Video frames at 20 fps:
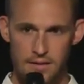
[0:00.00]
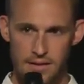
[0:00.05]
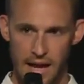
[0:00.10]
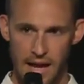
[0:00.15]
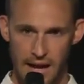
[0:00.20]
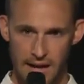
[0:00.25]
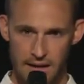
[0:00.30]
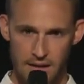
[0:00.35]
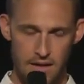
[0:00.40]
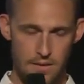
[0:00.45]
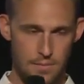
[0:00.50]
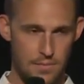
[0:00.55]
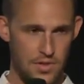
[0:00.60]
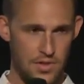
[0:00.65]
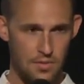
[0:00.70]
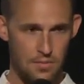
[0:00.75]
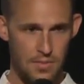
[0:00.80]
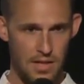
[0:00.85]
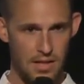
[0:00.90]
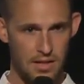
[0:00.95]
they handed them
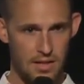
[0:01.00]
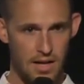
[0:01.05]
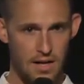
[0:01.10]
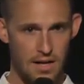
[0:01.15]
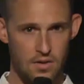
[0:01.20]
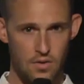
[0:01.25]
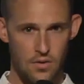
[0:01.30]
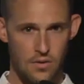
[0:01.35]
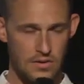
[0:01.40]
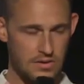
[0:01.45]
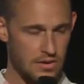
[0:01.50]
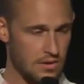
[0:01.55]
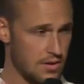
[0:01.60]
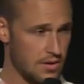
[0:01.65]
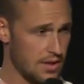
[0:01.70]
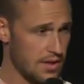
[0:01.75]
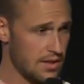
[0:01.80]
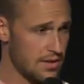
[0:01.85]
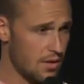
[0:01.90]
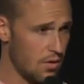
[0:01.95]
to me, and I knew I wasn't
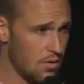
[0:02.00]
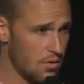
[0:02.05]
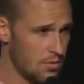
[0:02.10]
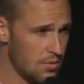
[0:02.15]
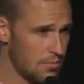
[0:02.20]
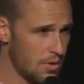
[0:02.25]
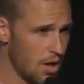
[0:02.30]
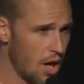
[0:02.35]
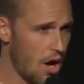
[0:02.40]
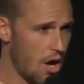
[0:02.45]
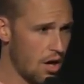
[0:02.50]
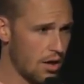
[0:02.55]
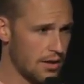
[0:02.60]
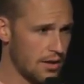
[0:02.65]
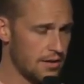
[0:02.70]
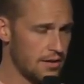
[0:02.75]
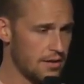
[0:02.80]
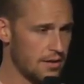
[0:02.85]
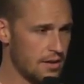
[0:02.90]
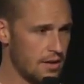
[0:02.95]
going to get to hold them long,
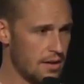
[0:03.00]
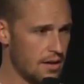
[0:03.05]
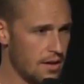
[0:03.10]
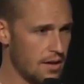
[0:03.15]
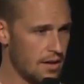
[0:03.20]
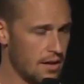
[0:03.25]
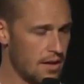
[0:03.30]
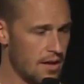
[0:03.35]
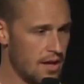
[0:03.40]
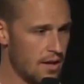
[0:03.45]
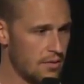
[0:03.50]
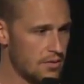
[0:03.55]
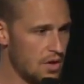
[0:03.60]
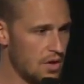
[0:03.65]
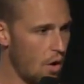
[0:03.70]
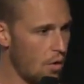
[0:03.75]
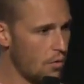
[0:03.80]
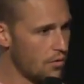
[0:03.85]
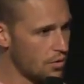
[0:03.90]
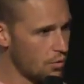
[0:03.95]
and
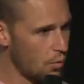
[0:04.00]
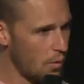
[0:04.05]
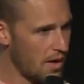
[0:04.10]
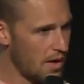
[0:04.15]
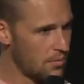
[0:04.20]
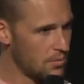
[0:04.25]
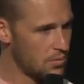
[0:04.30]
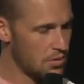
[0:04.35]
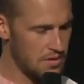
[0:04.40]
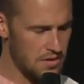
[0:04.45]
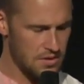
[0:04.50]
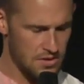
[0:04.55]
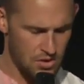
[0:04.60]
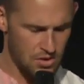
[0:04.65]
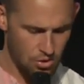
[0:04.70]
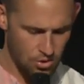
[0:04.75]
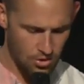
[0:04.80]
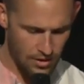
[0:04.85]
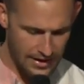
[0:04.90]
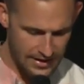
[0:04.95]
was overwhelmed with this
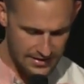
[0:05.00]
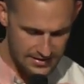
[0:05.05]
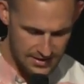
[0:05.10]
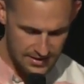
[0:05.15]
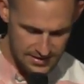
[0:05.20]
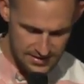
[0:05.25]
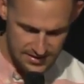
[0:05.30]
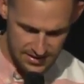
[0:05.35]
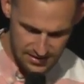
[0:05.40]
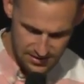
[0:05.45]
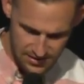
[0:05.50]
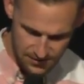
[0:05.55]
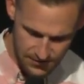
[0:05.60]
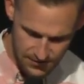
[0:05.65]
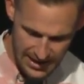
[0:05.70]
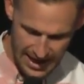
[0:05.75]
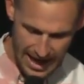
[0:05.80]
crazy sense of